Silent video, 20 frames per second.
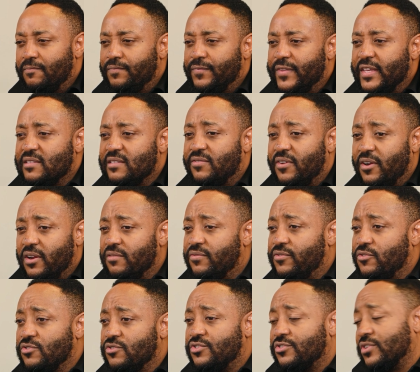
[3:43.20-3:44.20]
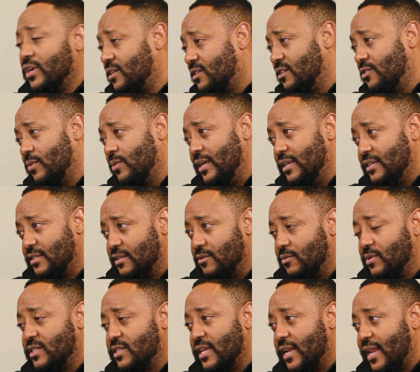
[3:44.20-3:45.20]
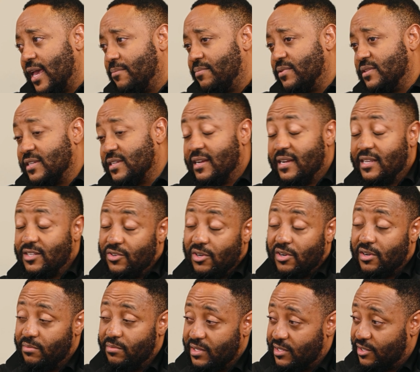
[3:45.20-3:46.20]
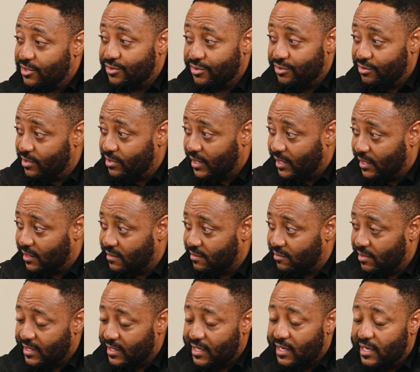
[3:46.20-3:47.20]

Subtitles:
There's very few structured ways in which that happens unless you're committed to doing it, right?